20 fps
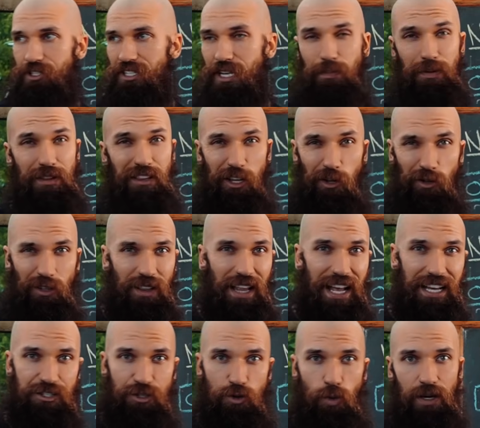typically only
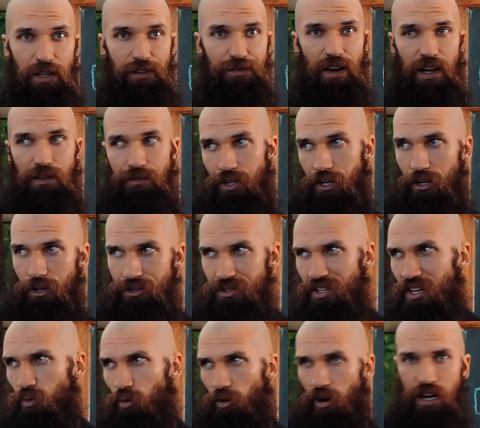last 25 years
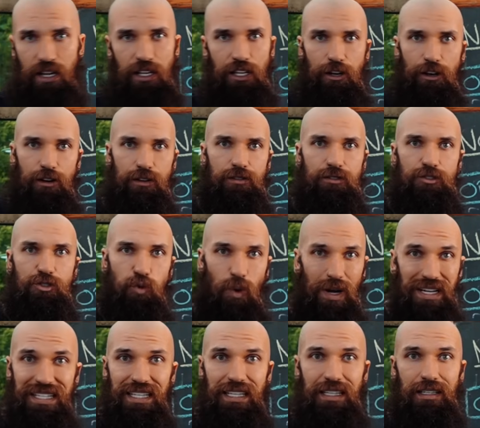and we're at year
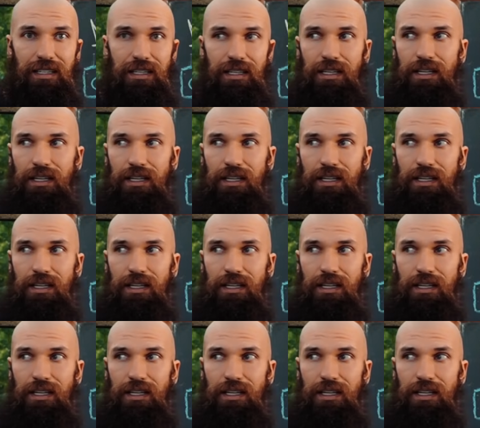20,